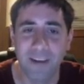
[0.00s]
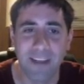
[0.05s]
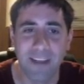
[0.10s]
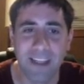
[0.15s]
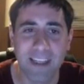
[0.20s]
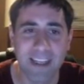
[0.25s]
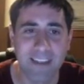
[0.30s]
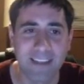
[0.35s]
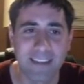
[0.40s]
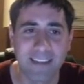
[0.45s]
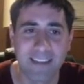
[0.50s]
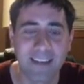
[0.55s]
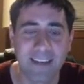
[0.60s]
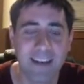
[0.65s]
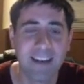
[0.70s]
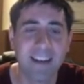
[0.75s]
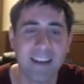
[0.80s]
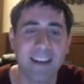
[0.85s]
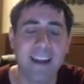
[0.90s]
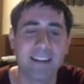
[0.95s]
I mean, that's
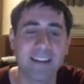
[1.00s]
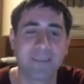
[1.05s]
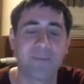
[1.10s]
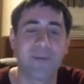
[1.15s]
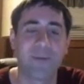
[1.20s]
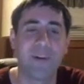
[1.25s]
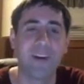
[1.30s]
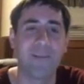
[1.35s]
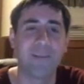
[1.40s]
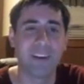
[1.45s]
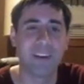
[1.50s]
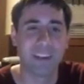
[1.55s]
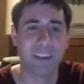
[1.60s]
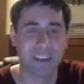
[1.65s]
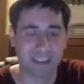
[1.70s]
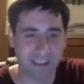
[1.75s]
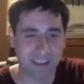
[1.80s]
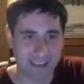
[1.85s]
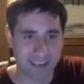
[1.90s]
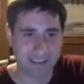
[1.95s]
pretty
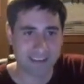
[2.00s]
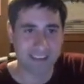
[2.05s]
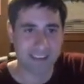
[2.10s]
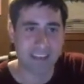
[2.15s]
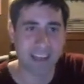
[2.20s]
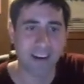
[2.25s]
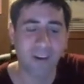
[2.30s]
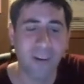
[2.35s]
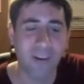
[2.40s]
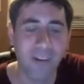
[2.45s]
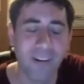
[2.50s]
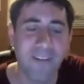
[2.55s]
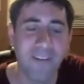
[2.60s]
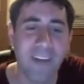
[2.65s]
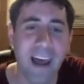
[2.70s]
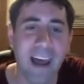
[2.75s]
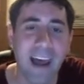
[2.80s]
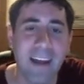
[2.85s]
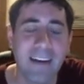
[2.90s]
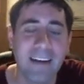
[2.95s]
ridiculous to get all
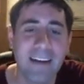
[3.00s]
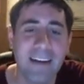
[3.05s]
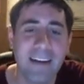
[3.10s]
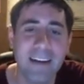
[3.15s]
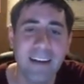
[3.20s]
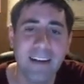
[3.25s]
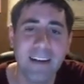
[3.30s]
of that